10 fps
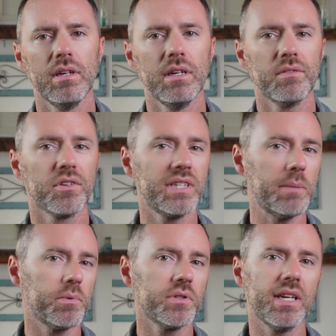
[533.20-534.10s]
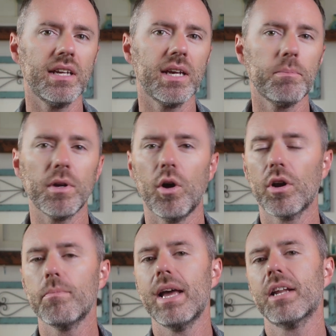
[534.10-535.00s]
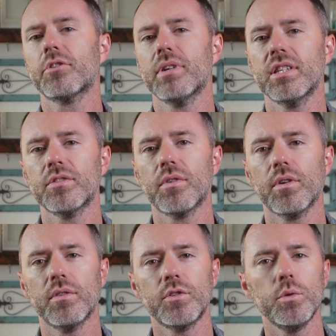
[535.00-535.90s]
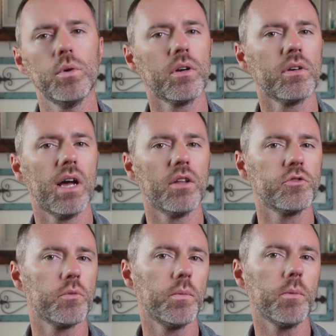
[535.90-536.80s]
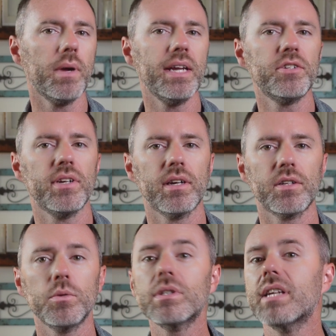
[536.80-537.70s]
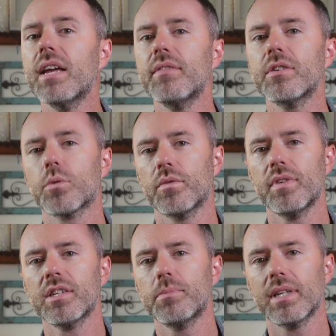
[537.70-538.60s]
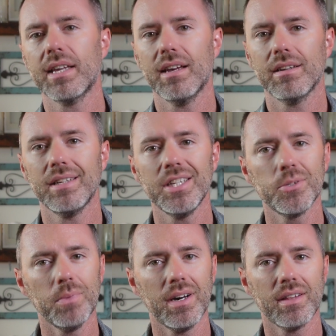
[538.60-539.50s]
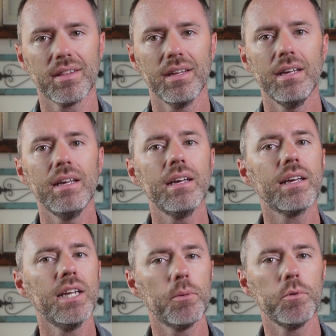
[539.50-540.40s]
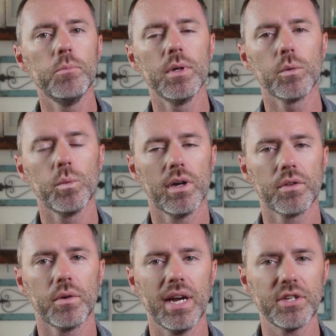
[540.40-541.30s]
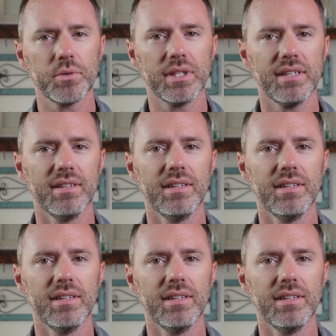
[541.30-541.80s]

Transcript: For example, setting up an automatic transfer of $200 from your paycheck to a savings or investment account each month can help you build wealth gradually.